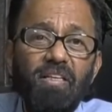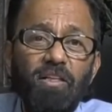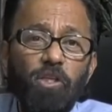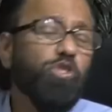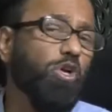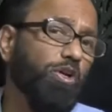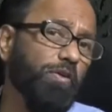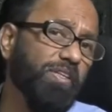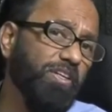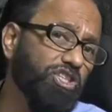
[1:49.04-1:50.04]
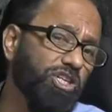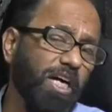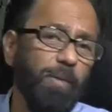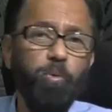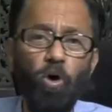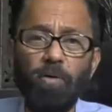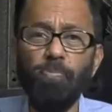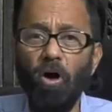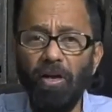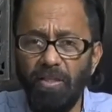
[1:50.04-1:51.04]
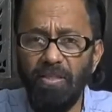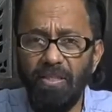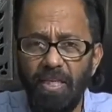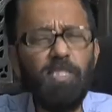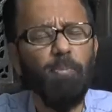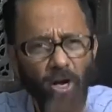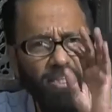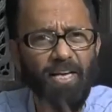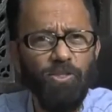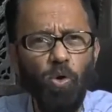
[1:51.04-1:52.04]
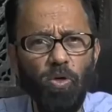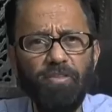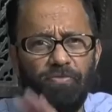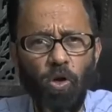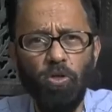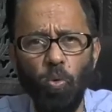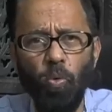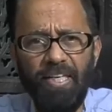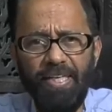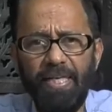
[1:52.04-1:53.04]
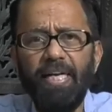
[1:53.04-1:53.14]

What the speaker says: The story of the rich girl, poor boy is about as old, if not older.